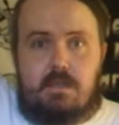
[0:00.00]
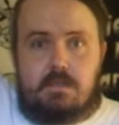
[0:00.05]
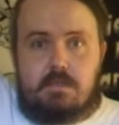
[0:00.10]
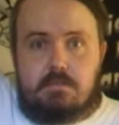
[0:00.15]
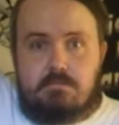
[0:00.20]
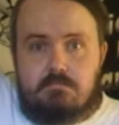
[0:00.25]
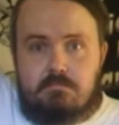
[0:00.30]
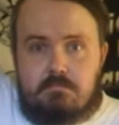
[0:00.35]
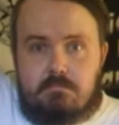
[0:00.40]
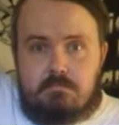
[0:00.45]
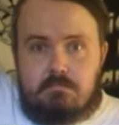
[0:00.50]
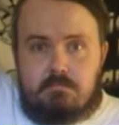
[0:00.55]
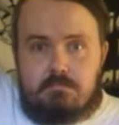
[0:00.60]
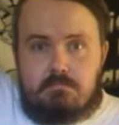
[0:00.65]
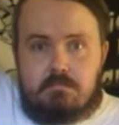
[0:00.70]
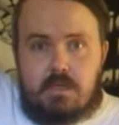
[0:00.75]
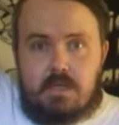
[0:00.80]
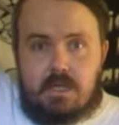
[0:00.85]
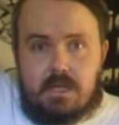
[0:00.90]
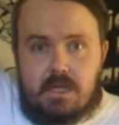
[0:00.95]
this
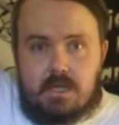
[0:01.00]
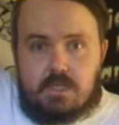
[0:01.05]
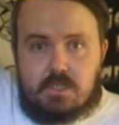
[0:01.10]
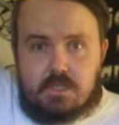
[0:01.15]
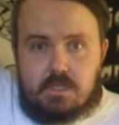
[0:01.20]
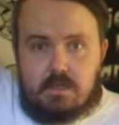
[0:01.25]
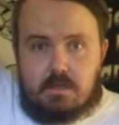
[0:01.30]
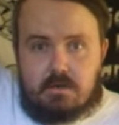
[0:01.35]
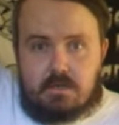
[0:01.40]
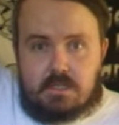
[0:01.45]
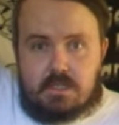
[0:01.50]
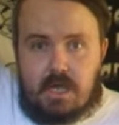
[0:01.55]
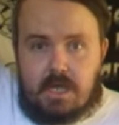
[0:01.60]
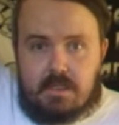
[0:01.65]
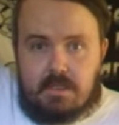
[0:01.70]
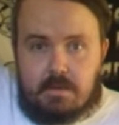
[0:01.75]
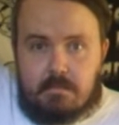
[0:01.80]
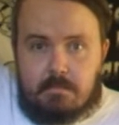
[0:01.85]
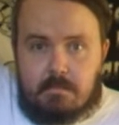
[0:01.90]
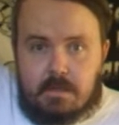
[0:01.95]
and just looks
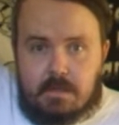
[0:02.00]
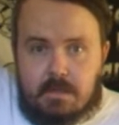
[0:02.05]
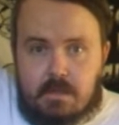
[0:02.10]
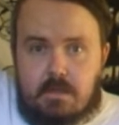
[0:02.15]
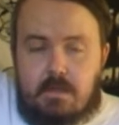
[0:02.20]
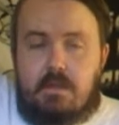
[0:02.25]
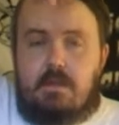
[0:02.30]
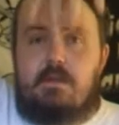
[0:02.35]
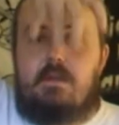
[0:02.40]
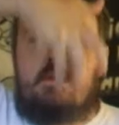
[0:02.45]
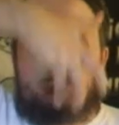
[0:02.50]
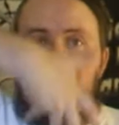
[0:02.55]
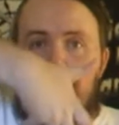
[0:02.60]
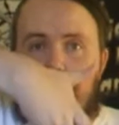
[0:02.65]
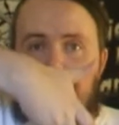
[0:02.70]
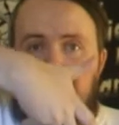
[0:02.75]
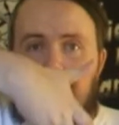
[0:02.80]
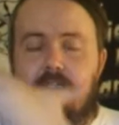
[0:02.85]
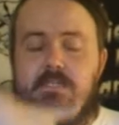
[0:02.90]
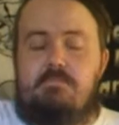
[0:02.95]
at them and
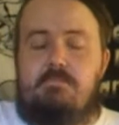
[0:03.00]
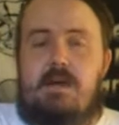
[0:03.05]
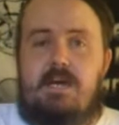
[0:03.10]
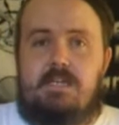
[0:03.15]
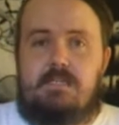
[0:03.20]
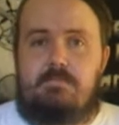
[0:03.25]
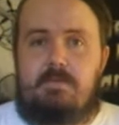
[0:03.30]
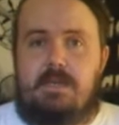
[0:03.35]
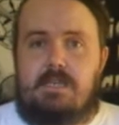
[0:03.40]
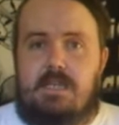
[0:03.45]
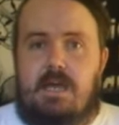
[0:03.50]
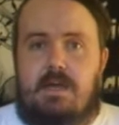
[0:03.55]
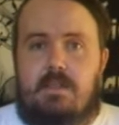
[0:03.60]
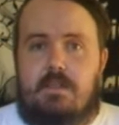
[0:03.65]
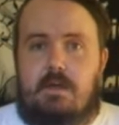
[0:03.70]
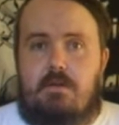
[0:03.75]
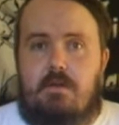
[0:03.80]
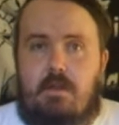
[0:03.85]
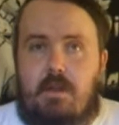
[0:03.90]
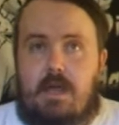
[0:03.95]
puts his mask back down.
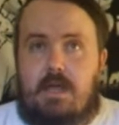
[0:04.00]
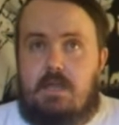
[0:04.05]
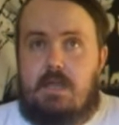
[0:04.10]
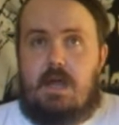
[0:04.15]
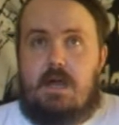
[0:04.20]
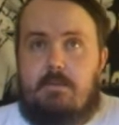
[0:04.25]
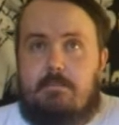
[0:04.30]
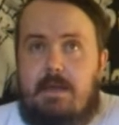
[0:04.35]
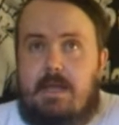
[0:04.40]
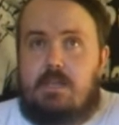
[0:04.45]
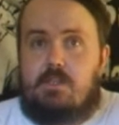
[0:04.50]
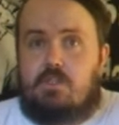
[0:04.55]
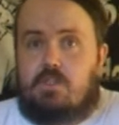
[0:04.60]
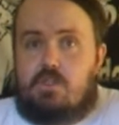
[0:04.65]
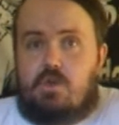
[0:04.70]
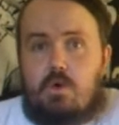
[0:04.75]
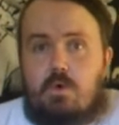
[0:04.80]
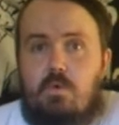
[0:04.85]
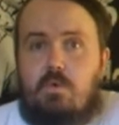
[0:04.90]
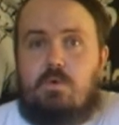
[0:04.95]
They're all like, nah, man, it's
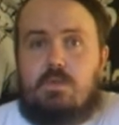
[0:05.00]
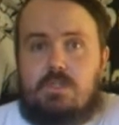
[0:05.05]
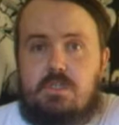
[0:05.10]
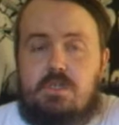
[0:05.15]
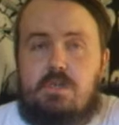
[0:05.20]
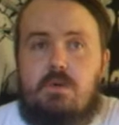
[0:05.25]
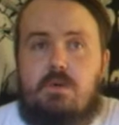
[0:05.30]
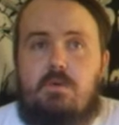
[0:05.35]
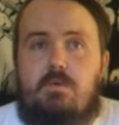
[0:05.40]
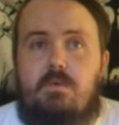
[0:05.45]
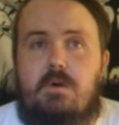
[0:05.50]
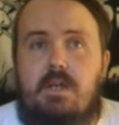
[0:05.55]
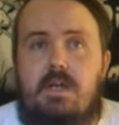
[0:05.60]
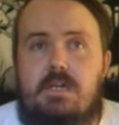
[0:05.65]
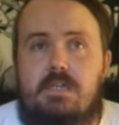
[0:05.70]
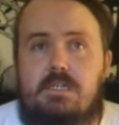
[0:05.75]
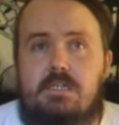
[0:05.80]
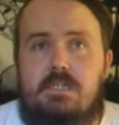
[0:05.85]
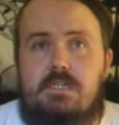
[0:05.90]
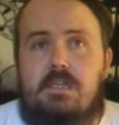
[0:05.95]
cool. It's cool. And
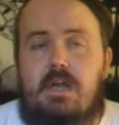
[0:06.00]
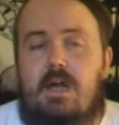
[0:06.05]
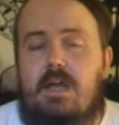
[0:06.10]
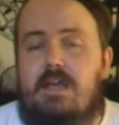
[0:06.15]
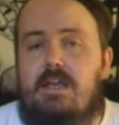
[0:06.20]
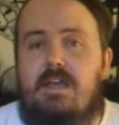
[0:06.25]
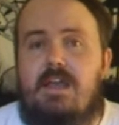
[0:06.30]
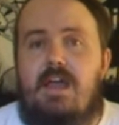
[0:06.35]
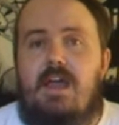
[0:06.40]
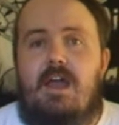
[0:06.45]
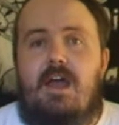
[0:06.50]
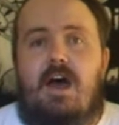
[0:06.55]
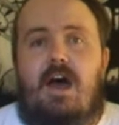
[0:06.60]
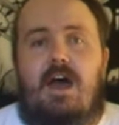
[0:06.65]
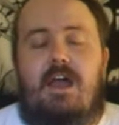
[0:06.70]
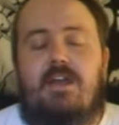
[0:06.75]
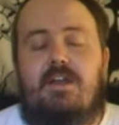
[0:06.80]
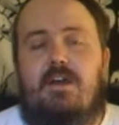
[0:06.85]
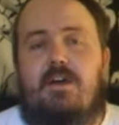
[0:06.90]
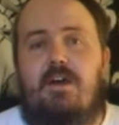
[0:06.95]
I
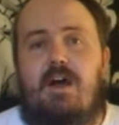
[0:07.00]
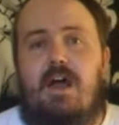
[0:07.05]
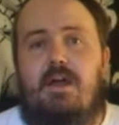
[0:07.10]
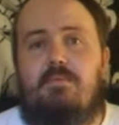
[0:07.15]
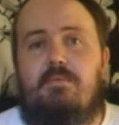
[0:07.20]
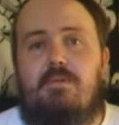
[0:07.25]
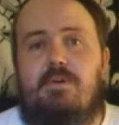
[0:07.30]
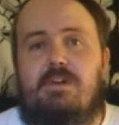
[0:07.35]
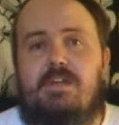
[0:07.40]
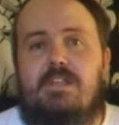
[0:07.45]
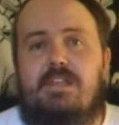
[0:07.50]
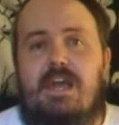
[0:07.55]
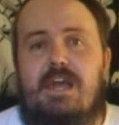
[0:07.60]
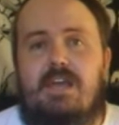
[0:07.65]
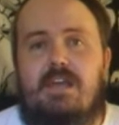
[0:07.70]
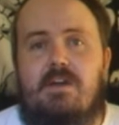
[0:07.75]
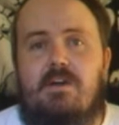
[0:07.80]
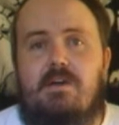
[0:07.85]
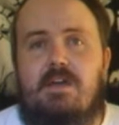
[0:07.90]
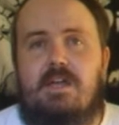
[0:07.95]
don't know. I look at
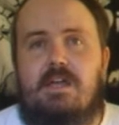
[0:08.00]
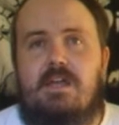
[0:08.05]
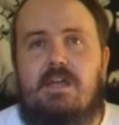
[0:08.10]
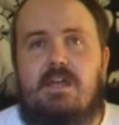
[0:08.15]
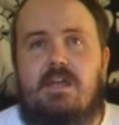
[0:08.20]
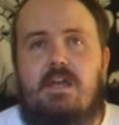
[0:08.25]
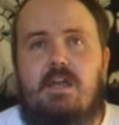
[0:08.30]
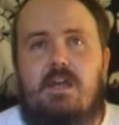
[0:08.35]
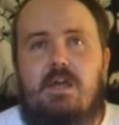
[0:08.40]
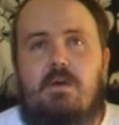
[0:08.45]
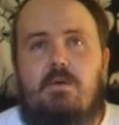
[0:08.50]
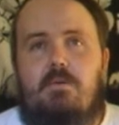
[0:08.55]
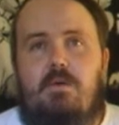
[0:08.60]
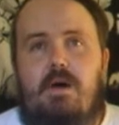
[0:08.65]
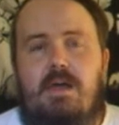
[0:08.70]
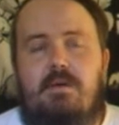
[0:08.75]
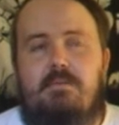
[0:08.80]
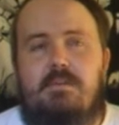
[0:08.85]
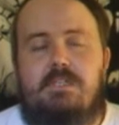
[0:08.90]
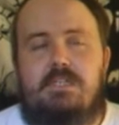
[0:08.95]
that going,
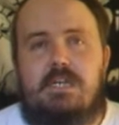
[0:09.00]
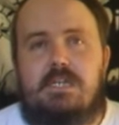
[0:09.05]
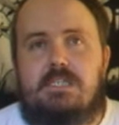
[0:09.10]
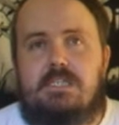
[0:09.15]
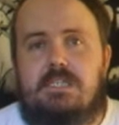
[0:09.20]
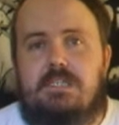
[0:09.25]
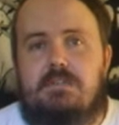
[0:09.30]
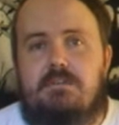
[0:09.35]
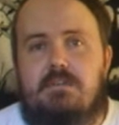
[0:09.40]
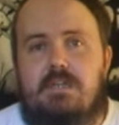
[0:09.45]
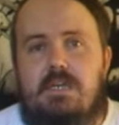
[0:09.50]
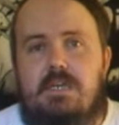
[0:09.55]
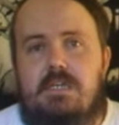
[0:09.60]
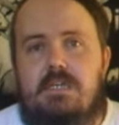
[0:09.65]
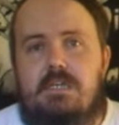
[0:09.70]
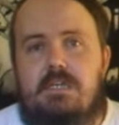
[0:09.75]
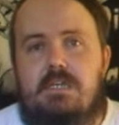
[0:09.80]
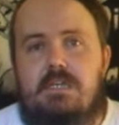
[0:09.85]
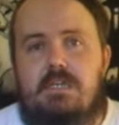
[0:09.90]
why would Jason do that?